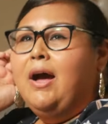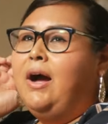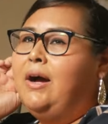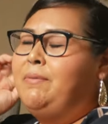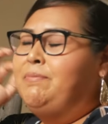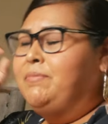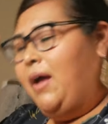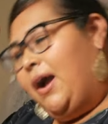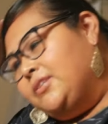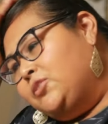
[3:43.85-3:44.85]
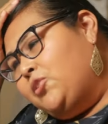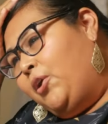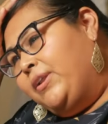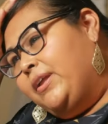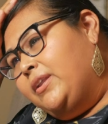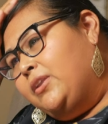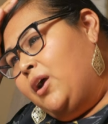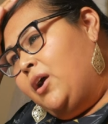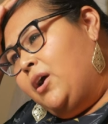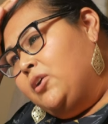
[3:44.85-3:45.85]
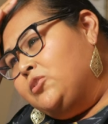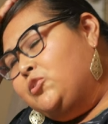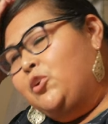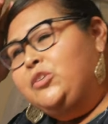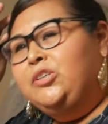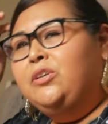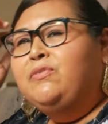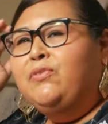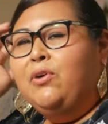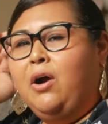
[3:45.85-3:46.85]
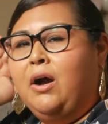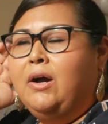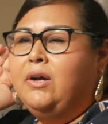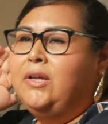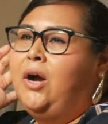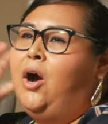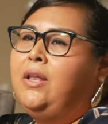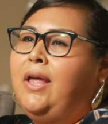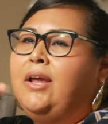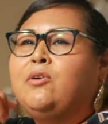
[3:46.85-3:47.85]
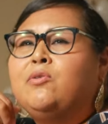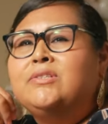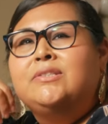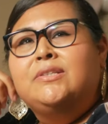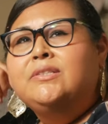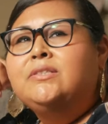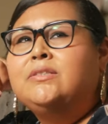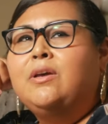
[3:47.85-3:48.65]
um, I started uh, searching for uh, online courses.